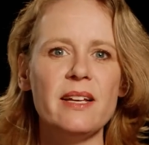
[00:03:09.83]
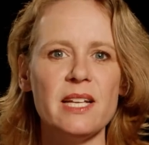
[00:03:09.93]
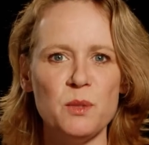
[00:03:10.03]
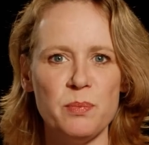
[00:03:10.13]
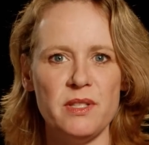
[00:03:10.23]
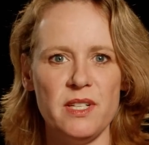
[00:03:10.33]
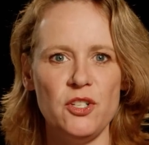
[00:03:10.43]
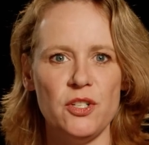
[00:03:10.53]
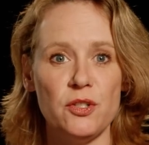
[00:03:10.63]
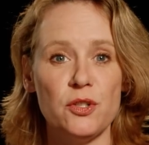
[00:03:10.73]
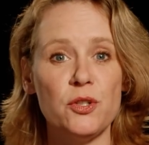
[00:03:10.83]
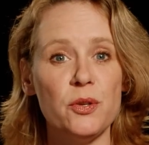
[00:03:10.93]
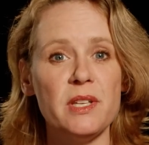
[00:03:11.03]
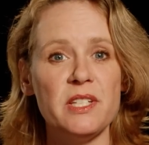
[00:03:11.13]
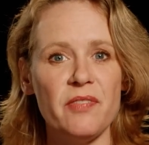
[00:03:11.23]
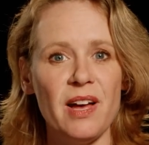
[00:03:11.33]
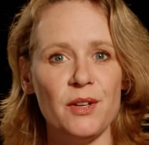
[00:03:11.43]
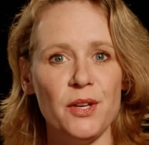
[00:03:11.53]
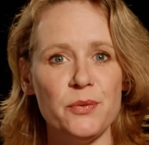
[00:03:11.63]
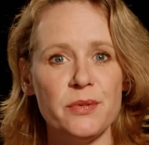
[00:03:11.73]
his positions to these
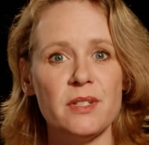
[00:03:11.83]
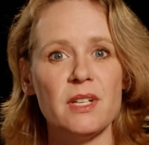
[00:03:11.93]
values,